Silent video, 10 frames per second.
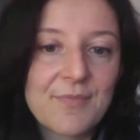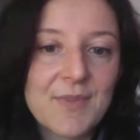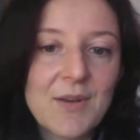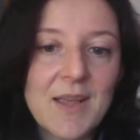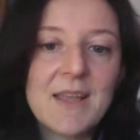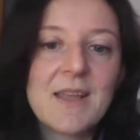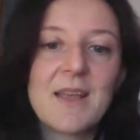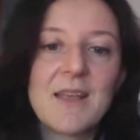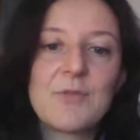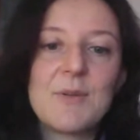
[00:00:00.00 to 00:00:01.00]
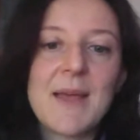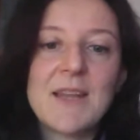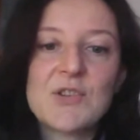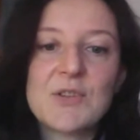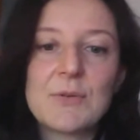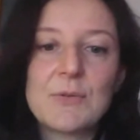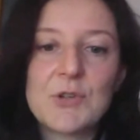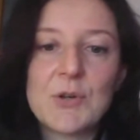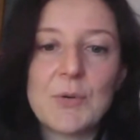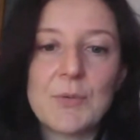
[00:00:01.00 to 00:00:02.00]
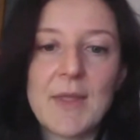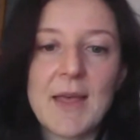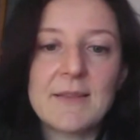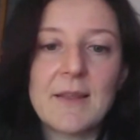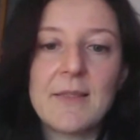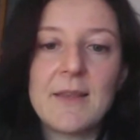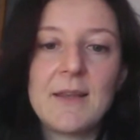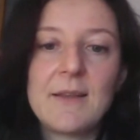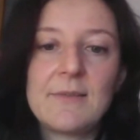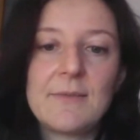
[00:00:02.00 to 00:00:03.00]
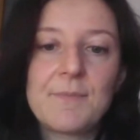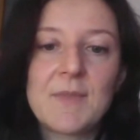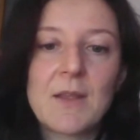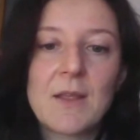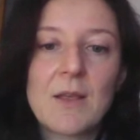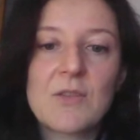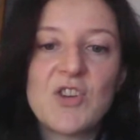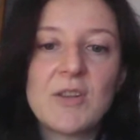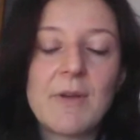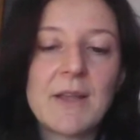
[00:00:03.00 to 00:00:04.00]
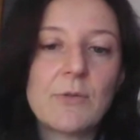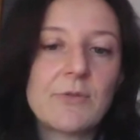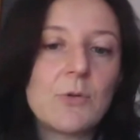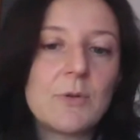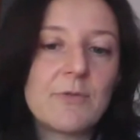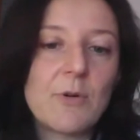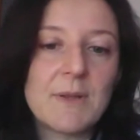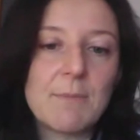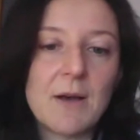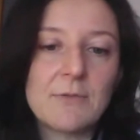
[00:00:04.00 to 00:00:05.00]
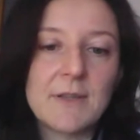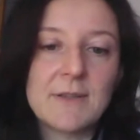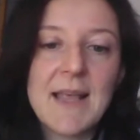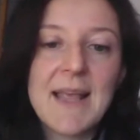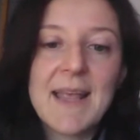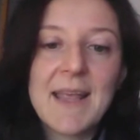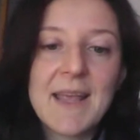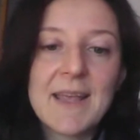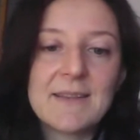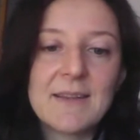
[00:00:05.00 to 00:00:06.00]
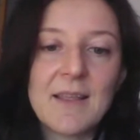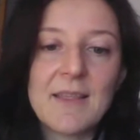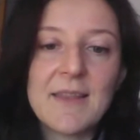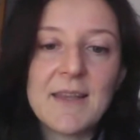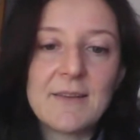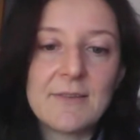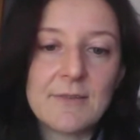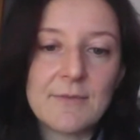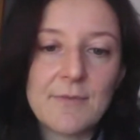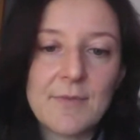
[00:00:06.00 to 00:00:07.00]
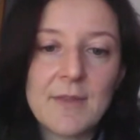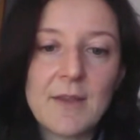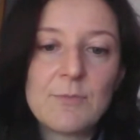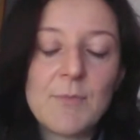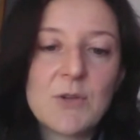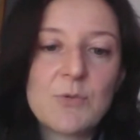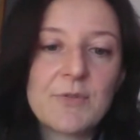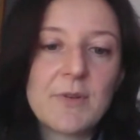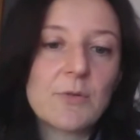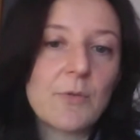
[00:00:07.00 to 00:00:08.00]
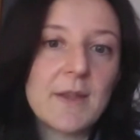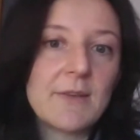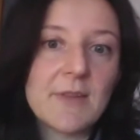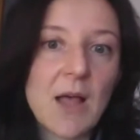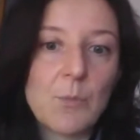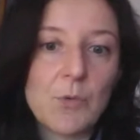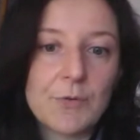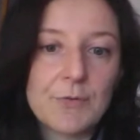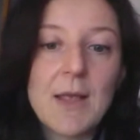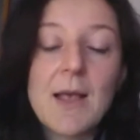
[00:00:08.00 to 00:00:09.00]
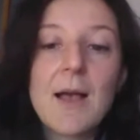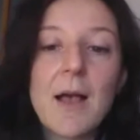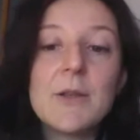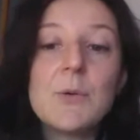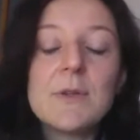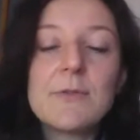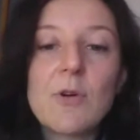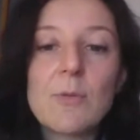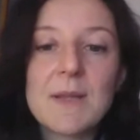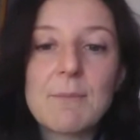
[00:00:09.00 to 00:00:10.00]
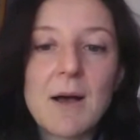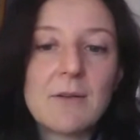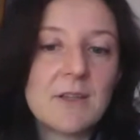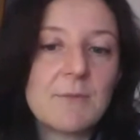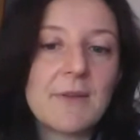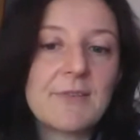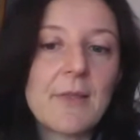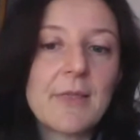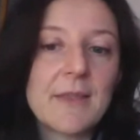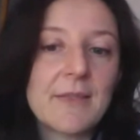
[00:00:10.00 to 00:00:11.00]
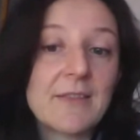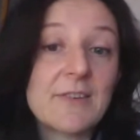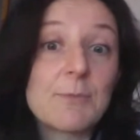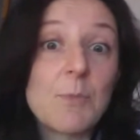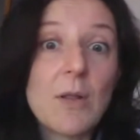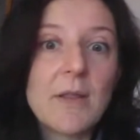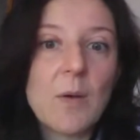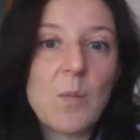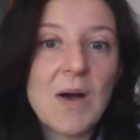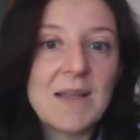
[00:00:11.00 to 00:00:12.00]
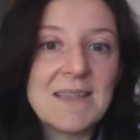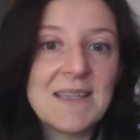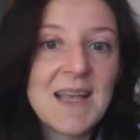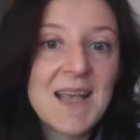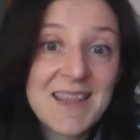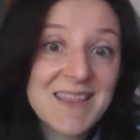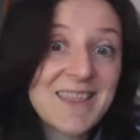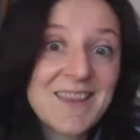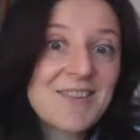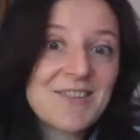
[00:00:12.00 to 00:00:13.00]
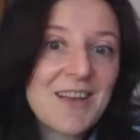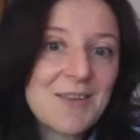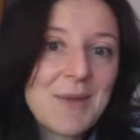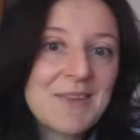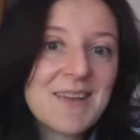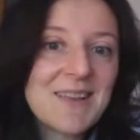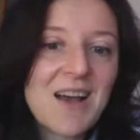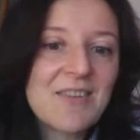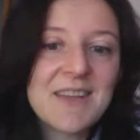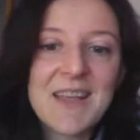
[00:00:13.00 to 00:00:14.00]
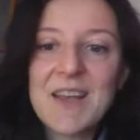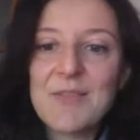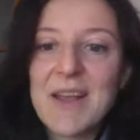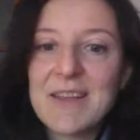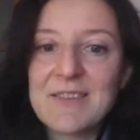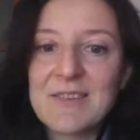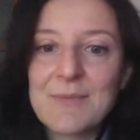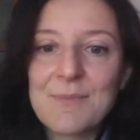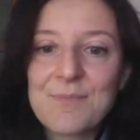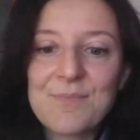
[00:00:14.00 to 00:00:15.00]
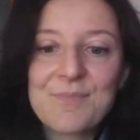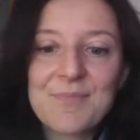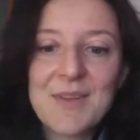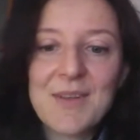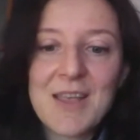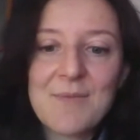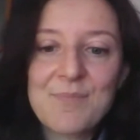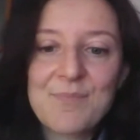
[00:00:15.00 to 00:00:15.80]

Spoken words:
Okay, if we manage to show that these generators are uniformly bounded, and these matrices or these numbers are uniformly bounded by something that's smaller than 1, then this is basically our decay rate. Okay,